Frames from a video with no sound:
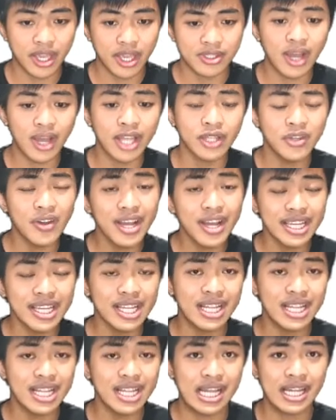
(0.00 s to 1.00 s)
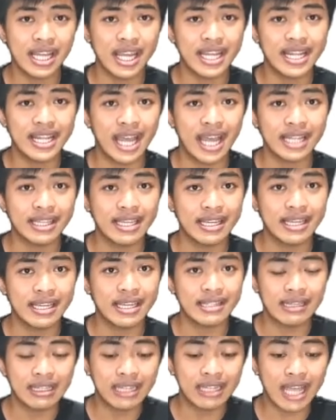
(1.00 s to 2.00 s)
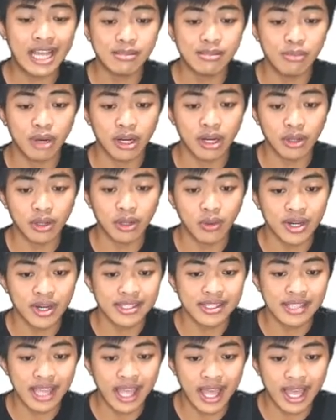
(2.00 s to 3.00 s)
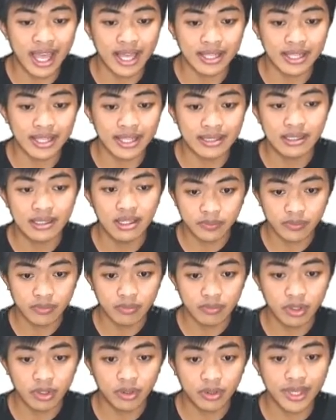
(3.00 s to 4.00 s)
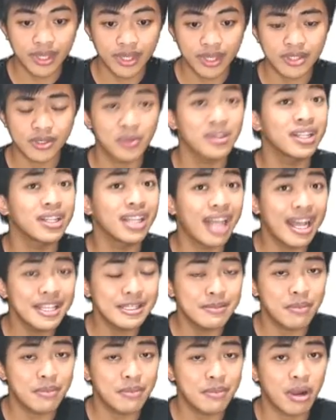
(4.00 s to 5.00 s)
ano ang ilalagay natin sa class mark or sa x? Okay, so class mark